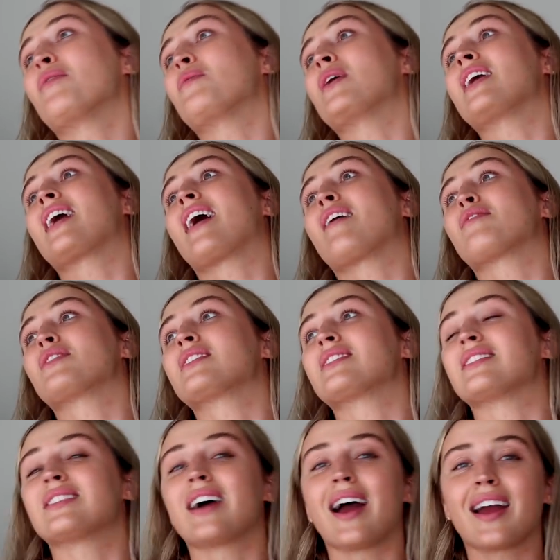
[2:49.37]
we have this
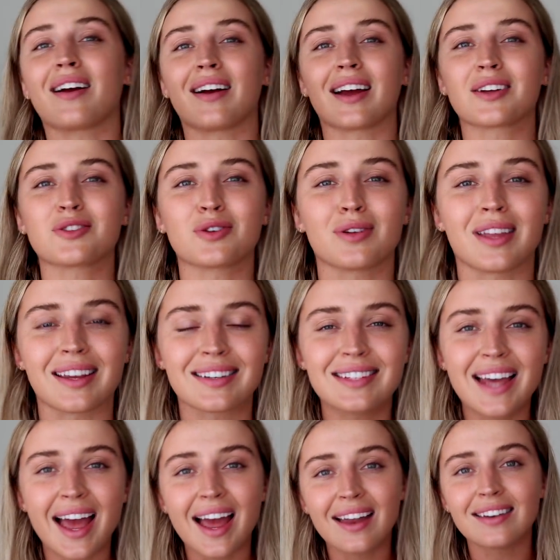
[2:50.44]
entire extra like
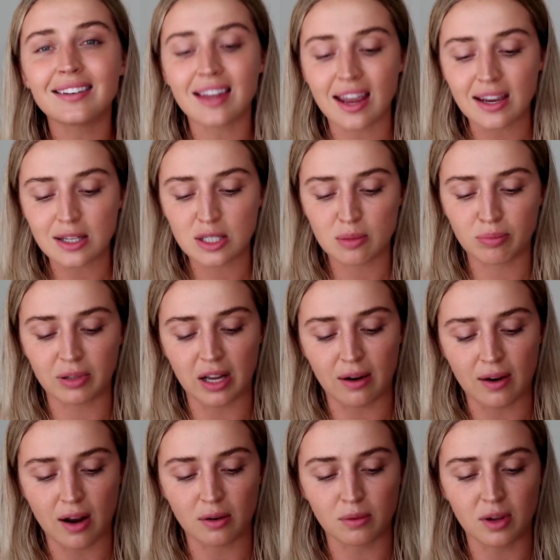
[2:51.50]
10 days to play
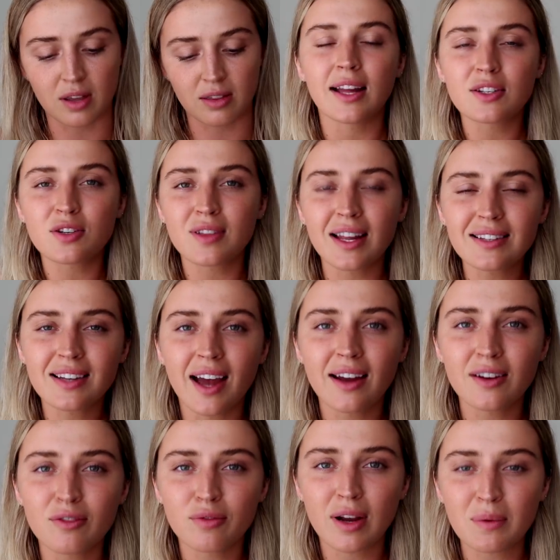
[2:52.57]
around with. And so that's
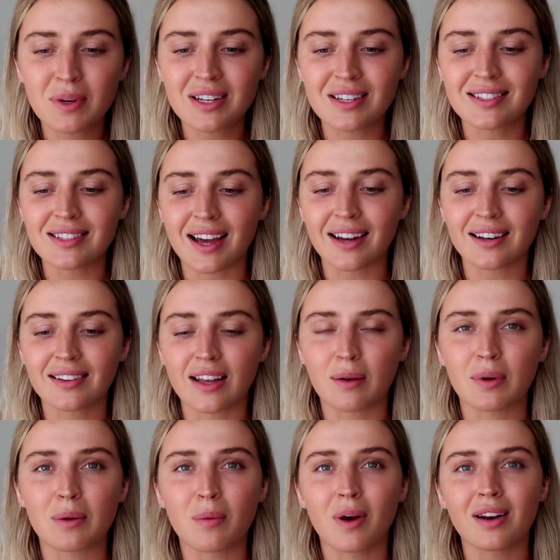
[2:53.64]
kind of when we decided that
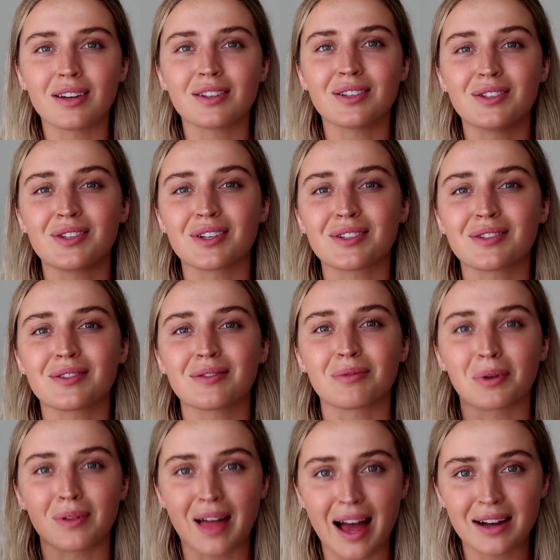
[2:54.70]
we wanted to just
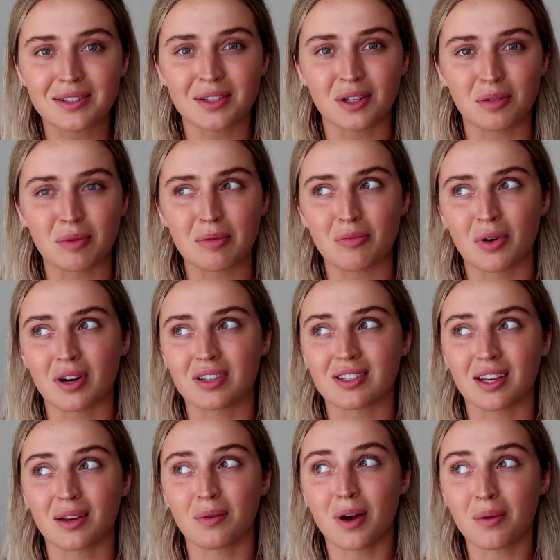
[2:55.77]
relax a little bit more. It's
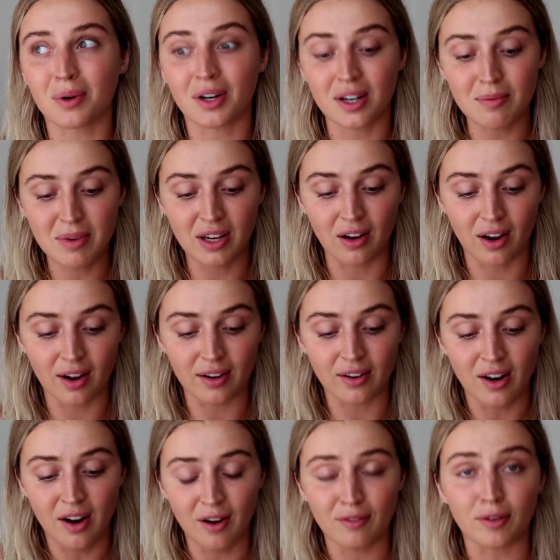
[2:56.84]
like, well, we're gonna be gone
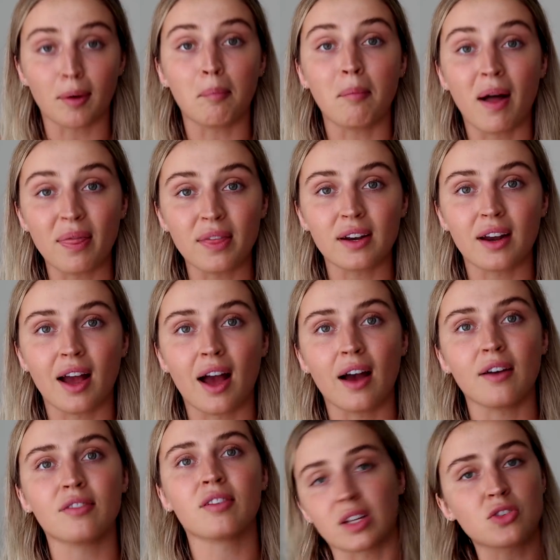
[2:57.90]
for a month and a
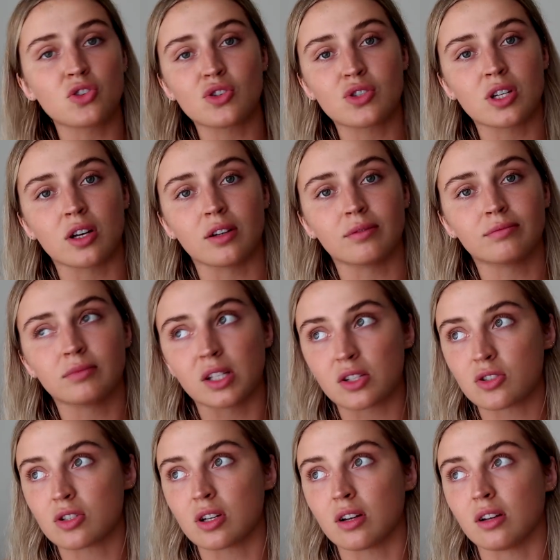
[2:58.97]
half. Let's just chill.
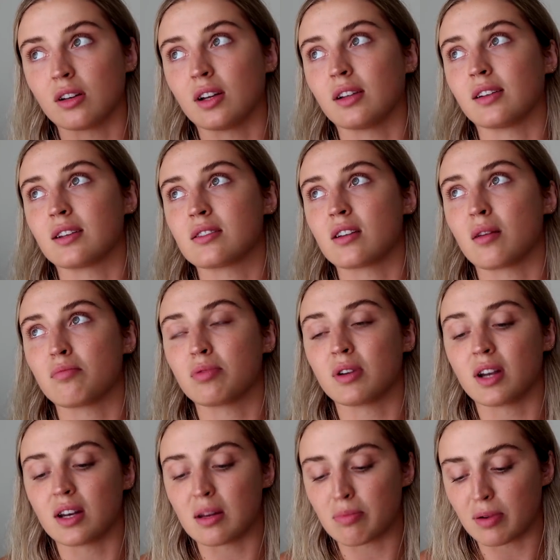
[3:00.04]
Let's chill and let's not put
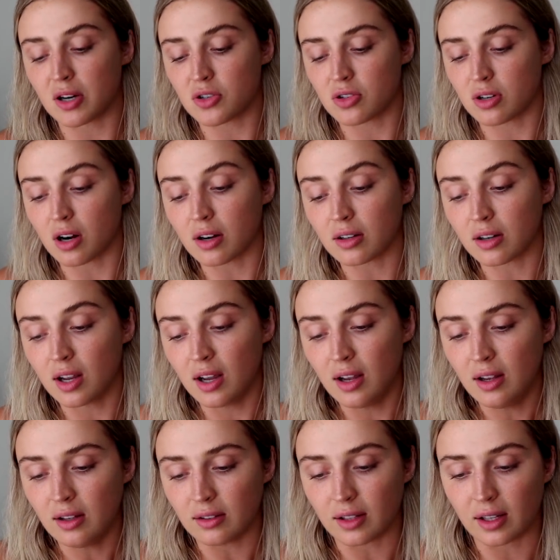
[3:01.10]
any pressure on
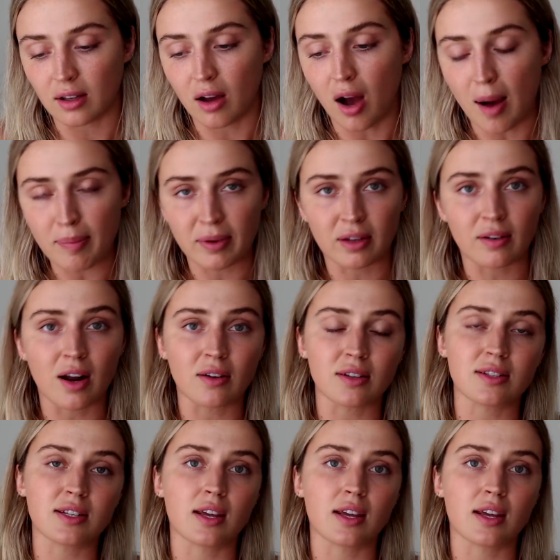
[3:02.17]
like hopping around and